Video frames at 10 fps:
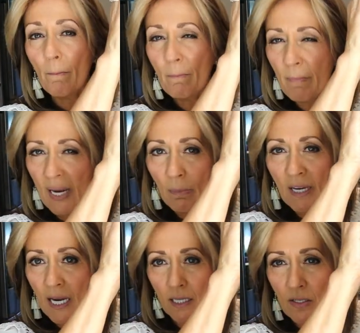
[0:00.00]

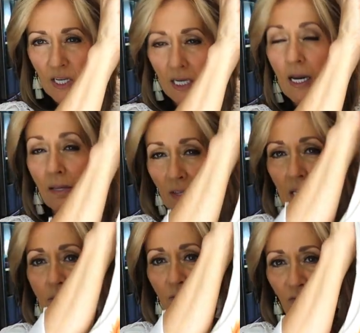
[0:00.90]
maybe antique, I
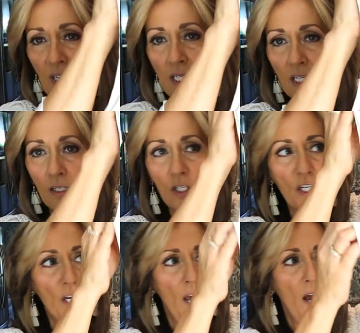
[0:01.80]
think it's
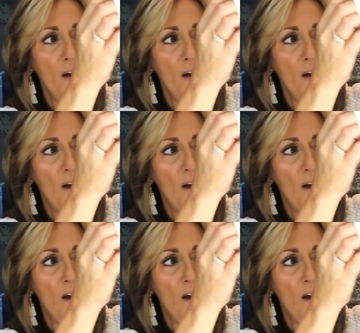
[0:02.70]
vintage,